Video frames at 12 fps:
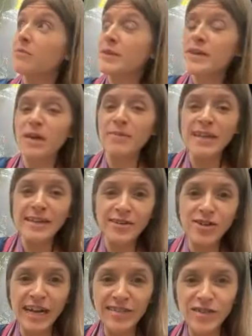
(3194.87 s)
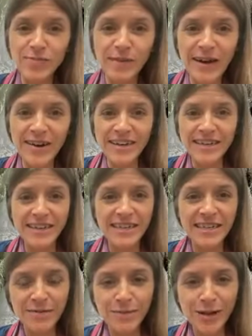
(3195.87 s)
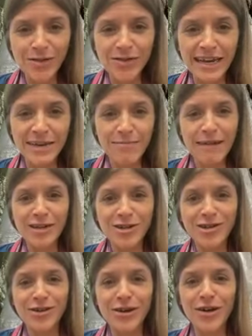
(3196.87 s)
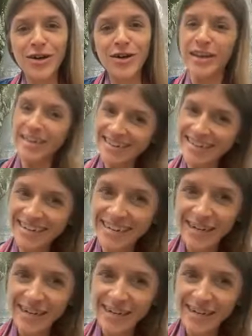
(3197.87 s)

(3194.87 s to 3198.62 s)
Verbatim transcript: becoming transparent and multidimensional and